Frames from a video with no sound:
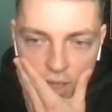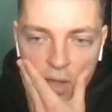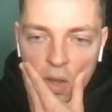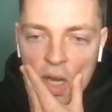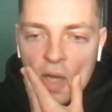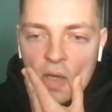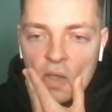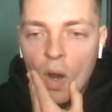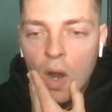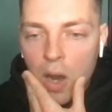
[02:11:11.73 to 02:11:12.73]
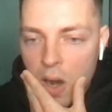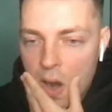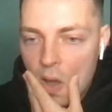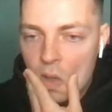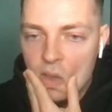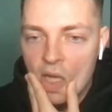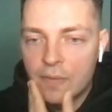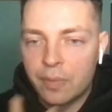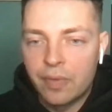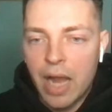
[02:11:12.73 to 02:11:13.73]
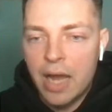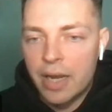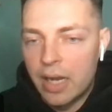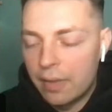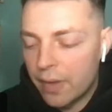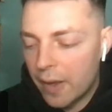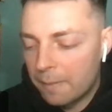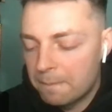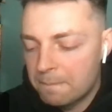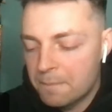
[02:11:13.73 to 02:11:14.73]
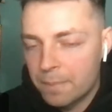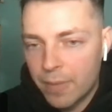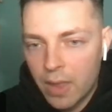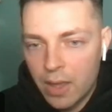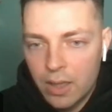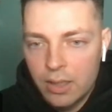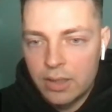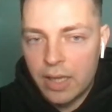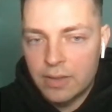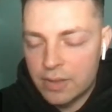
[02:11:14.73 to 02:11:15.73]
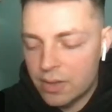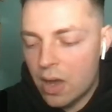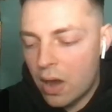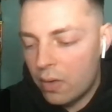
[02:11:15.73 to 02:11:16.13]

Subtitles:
Trying to look on Twitter, see if we've gotten anything. Dan says no.